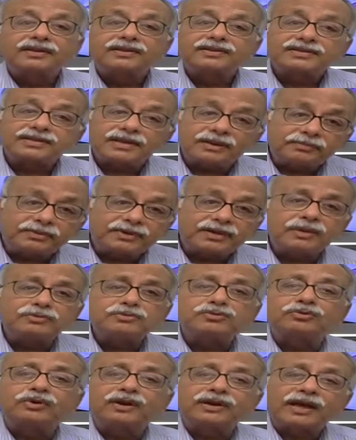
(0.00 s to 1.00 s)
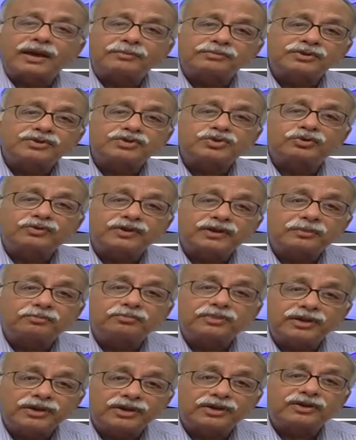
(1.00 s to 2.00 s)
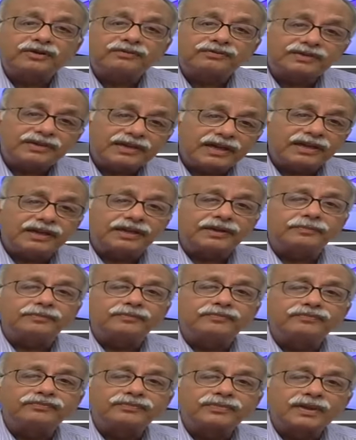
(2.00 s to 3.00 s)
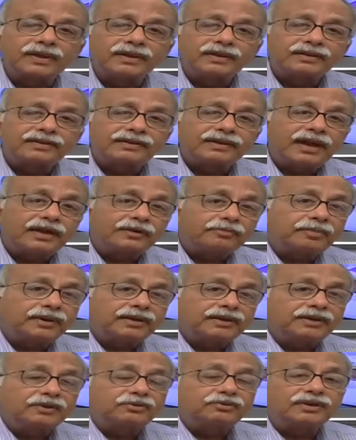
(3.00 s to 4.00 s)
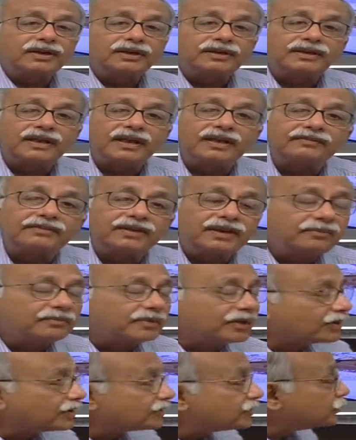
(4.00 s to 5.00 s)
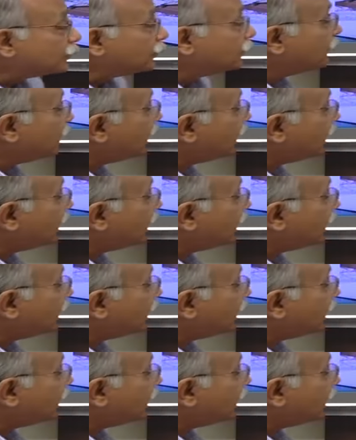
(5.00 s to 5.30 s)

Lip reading: Sometimes what happens over a period of time, that particular delivery may also